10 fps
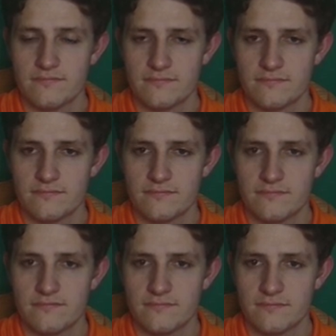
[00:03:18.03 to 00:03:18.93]

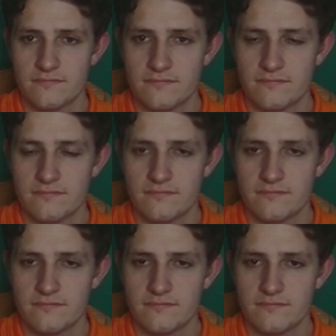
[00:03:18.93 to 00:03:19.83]

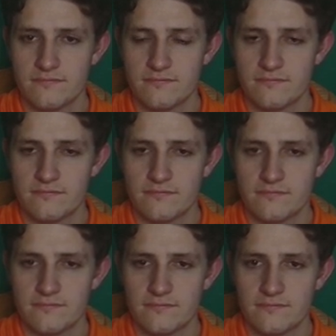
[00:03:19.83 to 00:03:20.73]

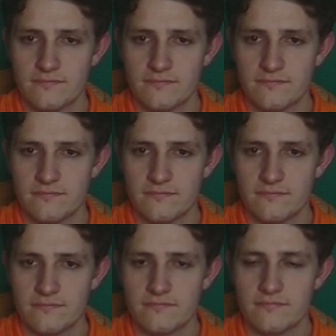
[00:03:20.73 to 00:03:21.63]

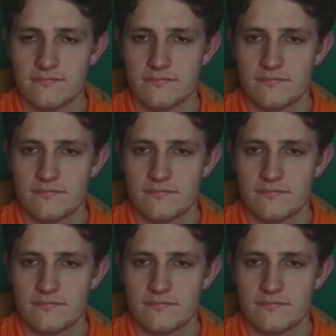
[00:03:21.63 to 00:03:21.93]
(silent)